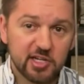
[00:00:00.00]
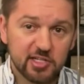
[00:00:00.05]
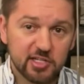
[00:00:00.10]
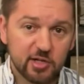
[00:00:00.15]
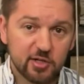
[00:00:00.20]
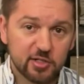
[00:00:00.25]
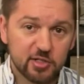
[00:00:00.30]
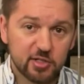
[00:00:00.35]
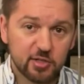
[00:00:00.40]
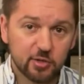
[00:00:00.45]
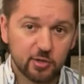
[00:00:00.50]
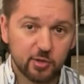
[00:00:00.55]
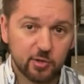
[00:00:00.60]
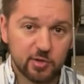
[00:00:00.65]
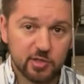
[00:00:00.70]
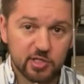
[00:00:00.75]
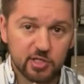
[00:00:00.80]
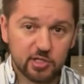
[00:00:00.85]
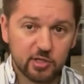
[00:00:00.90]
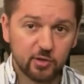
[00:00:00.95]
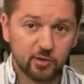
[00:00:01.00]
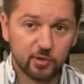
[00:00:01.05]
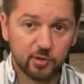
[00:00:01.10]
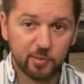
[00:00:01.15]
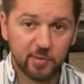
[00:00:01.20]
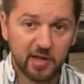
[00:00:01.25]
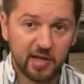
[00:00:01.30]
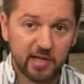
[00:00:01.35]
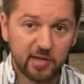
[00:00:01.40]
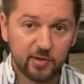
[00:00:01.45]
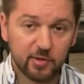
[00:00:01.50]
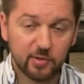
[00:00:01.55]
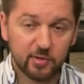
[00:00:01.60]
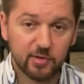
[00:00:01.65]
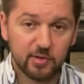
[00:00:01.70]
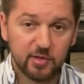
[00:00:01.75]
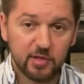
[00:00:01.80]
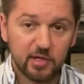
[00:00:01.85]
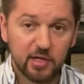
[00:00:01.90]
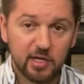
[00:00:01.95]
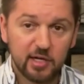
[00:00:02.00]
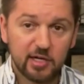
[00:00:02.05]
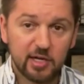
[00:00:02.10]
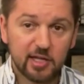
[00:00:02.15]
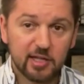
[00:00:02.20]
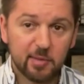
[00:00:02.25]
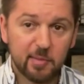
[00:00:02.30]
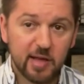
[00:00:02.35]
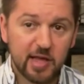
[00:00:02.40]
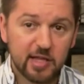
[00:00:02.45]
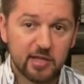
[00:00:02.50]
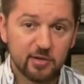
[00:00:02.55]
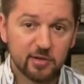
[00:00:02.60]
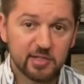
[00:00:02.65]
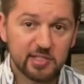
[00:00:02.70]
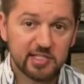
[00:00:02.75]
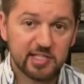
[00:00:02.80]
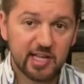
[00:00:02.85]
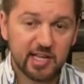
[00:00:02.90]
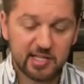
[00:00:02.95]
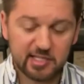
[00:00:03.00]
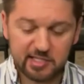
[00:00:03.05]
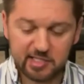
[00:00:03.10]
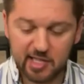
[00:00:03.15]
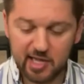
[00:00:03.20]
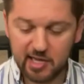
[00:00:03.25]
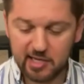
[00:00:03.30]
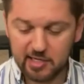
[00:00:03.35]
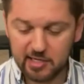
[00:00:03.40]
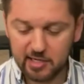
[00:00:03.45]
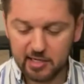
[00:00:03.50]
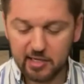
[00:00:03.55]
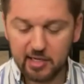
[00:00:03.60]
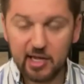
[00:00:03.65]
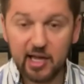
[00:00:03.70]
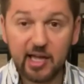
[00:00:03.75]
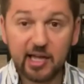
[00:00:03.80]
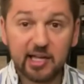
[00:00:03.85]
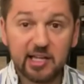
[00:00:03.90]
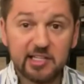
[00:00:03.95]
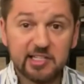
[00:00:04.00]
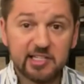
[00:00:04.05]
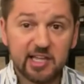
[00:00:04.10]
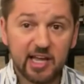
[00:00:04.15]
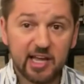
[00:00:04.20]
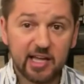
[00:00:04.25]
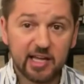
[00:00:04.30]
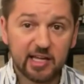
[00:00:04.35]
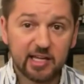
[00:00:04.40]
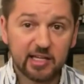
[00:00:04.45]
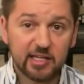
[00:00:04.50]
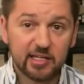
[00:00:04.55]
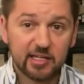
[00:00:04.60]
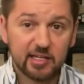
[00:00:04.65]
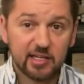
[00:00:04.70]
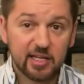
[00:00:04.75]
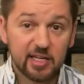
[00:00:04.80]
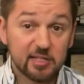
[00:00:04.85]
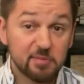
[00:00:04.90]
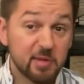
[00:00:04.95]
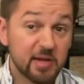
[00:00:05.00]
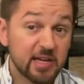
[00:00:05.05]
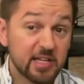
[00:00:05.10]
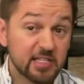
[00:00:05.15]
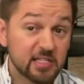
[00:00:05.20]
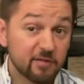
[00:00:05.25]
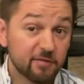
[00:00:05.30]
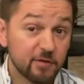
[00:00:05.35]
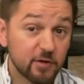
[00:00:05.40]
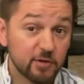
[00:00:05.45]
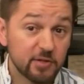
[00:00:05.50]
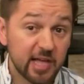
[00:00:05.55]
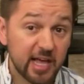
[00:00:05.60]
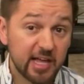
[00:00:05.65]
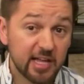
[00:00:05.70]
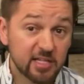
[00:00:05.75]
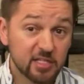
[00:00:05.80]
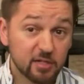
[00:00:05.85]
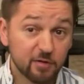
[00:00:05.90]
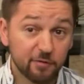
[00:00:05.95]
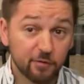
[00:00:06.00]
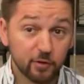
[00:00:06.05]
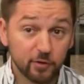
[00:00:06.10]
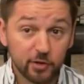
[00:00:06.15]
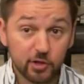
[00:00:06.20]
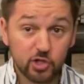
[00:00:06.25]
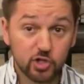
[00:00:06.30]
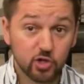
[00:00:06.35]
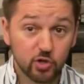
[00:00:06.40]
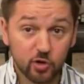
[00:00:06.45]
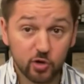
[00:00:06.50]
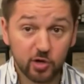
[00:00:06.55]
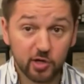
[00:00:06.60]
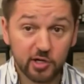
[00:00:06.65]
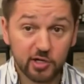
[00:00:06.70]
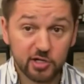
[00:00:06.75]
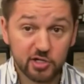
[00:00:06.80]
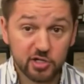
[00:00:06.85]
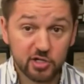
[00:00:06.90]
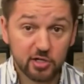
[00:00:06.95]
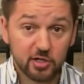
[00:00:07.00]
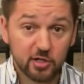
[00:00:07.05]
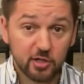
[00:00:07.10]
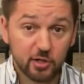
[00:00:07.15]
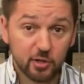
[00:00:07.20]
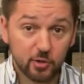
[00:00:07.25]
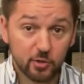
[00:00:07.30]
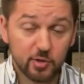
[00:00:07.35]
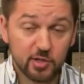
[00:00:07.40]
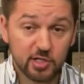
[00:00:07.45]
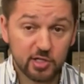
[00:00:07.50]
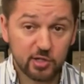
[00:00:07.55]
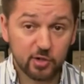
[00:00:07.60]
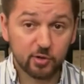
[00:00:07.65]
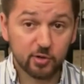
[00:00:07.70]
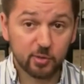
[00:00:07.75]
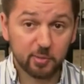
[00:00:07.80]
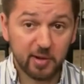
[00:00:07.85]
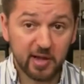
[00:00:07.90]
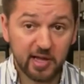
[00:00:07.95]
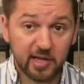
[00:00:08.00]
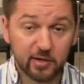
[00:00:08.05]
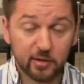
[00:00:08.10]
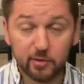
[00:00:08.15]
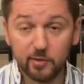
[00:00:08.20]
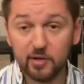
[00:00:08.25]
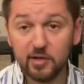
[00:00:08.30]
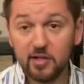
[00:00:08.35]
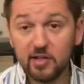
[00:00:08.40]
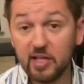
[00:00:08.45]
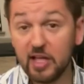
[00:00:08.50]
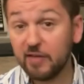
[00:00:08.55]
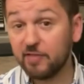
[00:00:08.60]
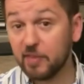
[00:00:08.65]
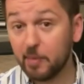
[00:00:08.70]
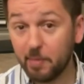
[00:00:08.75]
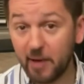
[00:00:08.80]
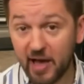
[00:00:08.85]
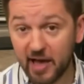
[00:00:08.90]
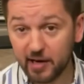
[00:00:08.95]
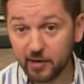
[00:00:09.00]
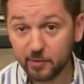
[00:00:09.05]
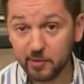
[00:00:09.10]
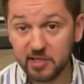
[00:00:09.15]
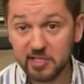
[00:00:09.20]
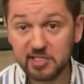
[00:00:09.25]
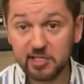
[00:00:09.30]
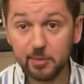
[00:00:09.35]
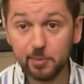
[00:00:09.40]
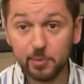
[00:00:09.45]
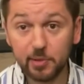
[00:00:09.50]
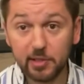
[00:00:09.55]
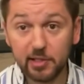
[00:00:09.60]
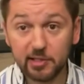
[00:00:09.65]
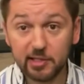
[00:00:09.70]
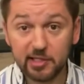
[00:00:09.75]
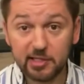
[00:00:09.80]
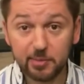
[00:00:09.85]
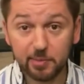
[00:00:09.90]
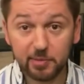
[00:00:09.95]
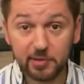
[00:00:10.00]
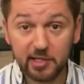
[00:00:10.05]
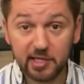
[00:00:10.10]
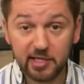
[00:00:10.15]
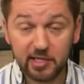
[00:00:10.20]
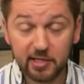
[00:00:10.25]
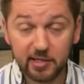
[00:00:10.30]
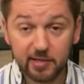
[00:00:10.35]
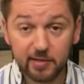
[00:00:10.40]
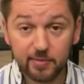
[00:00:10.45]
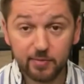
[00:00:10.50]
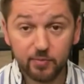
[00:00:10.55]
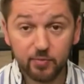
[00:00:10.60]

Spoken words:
is also through the solar panel. Now the manual says that it can take as many as a few days to fully charge through the solar panel if the battery is completely depleted.